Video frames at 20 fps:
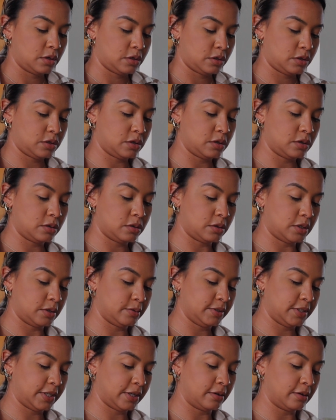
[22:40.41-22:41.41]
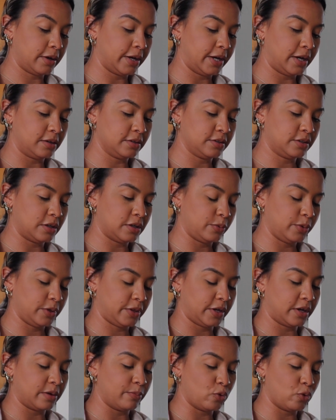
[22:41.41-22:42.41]
So I was like, okay, I'll start
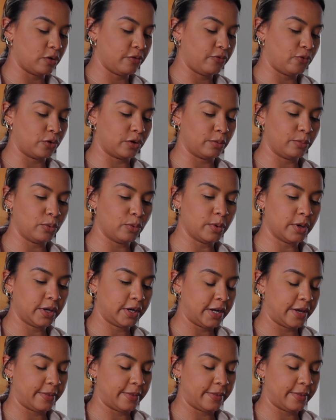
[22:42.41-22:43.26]
with like a more affordable one,